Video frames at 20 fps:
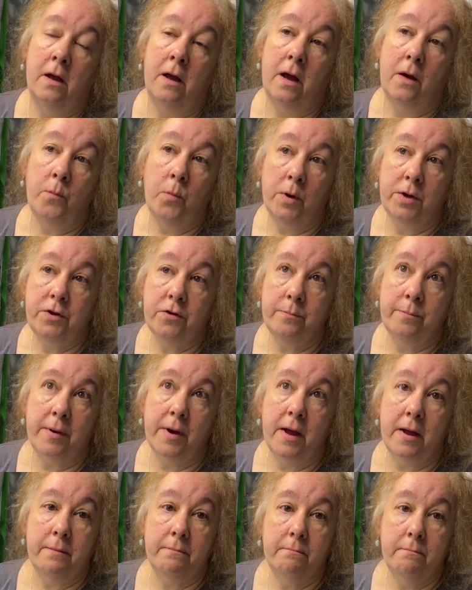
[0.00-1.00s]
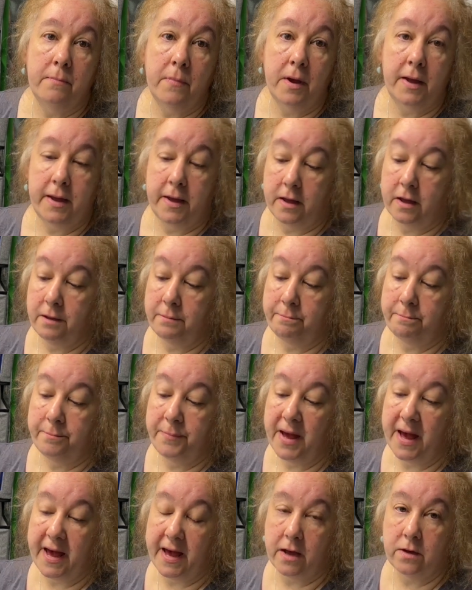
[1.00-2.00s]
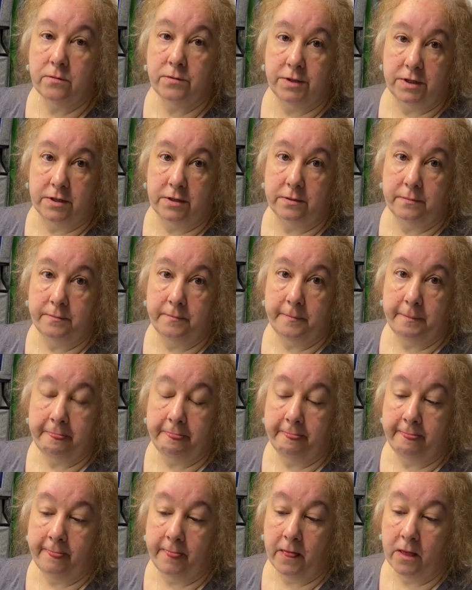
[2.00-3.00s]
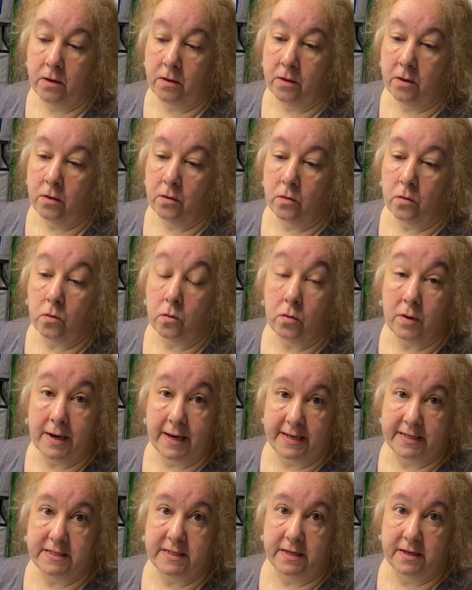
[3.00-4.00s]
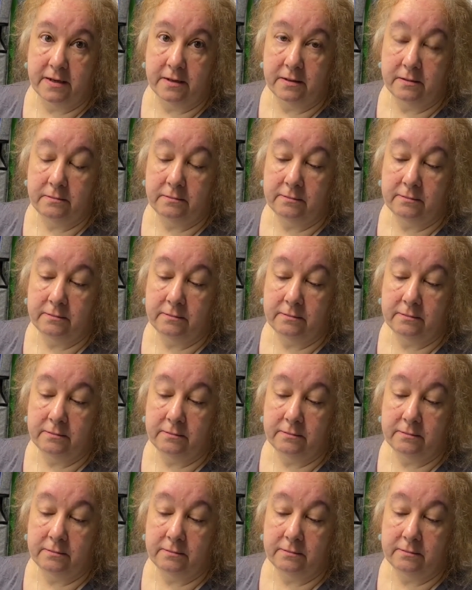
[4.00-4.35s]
And when you buy mica powder or glitter,